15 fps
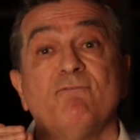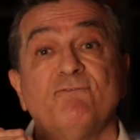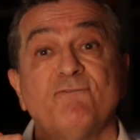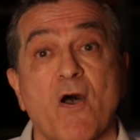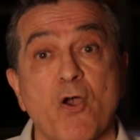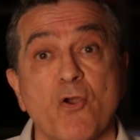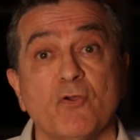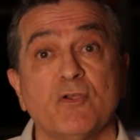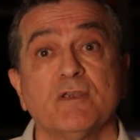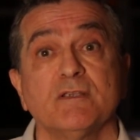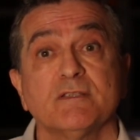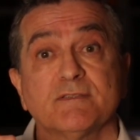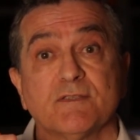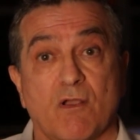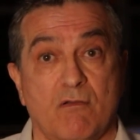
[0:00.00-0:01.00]

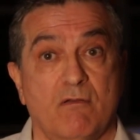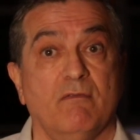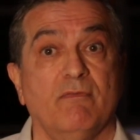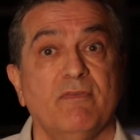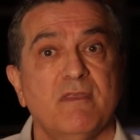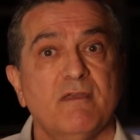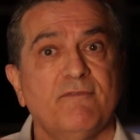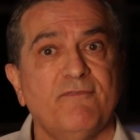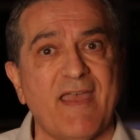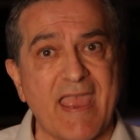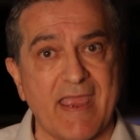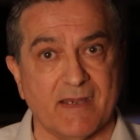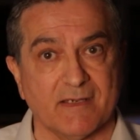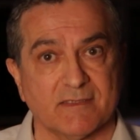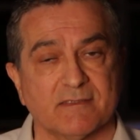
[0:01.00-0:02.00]
Focus on the
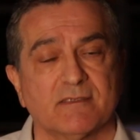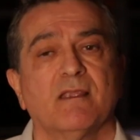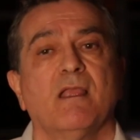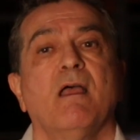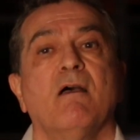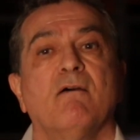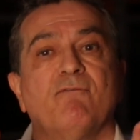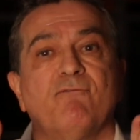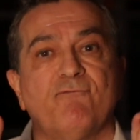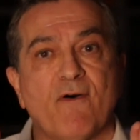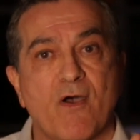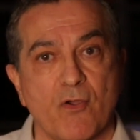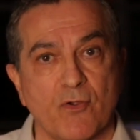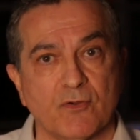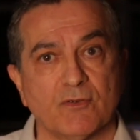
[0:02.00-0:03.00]
facts.
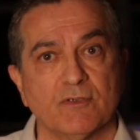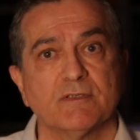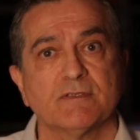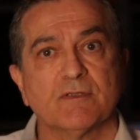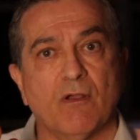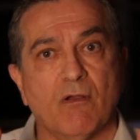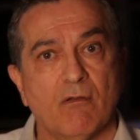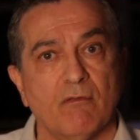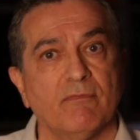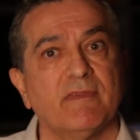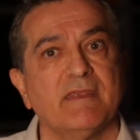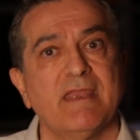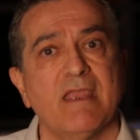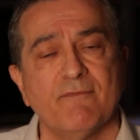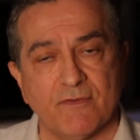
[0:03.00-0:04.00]
Focus on
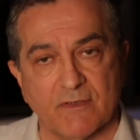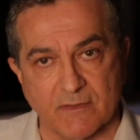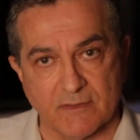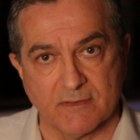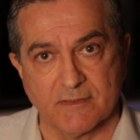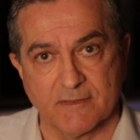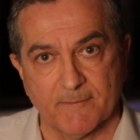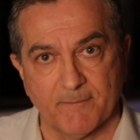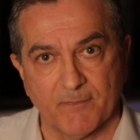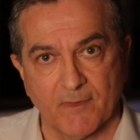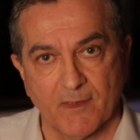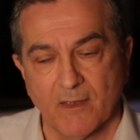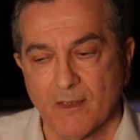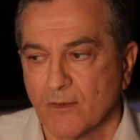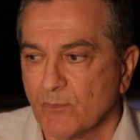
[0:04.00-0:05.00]
the evidence.
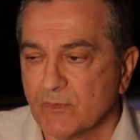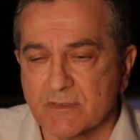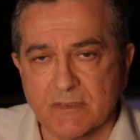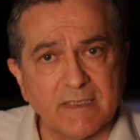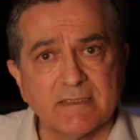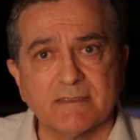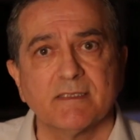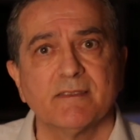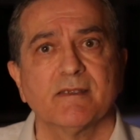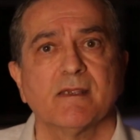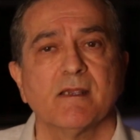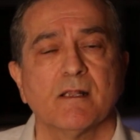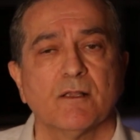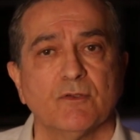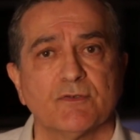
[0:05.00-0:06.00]
Which leads to the
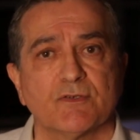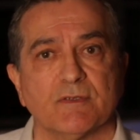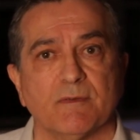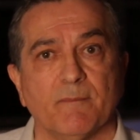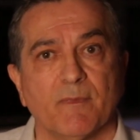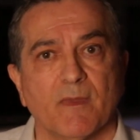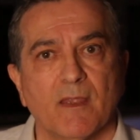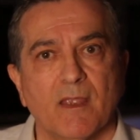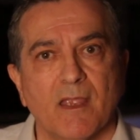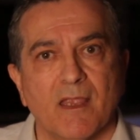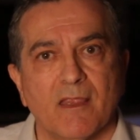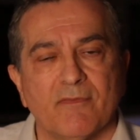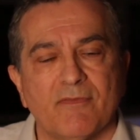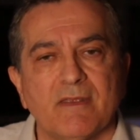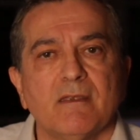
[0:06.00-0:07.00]
conclusion
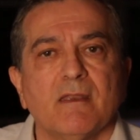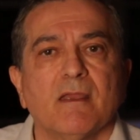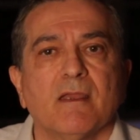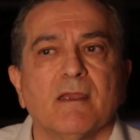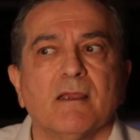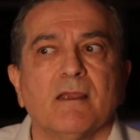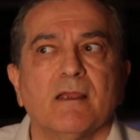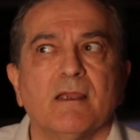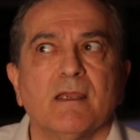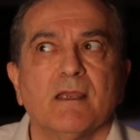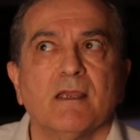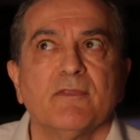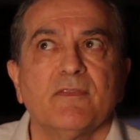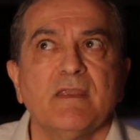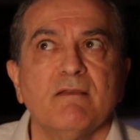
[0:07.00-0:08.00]
that
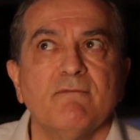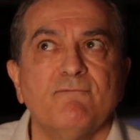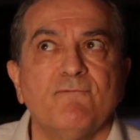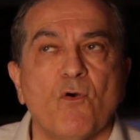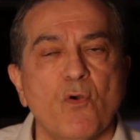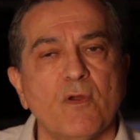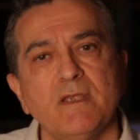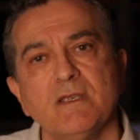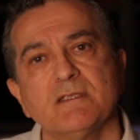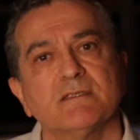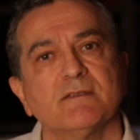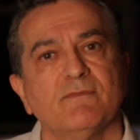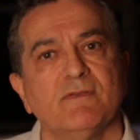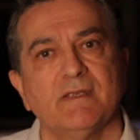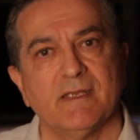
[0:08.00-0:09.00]
the avoidance
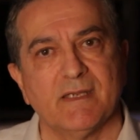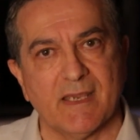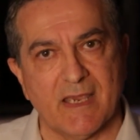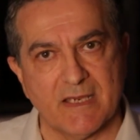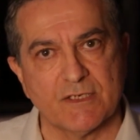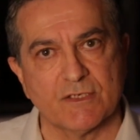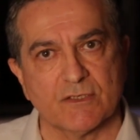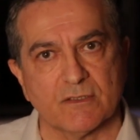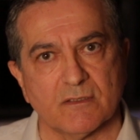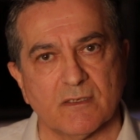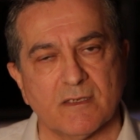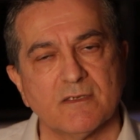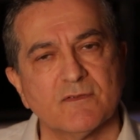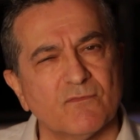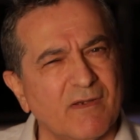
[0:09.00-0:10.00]
of litigation
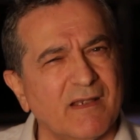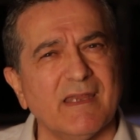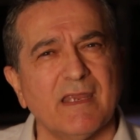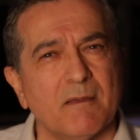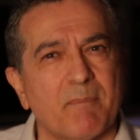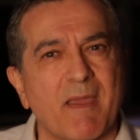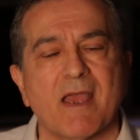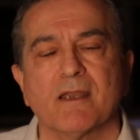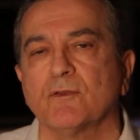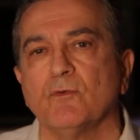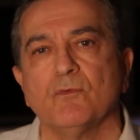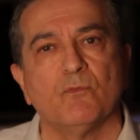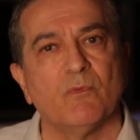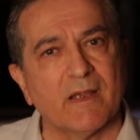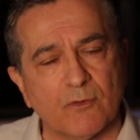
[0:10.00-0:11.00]
is really about
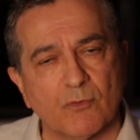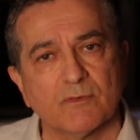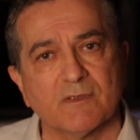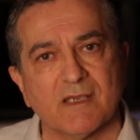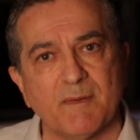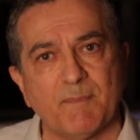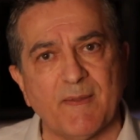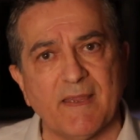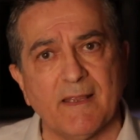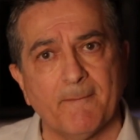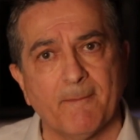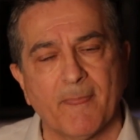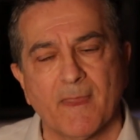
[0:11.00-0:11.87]
good record keeping,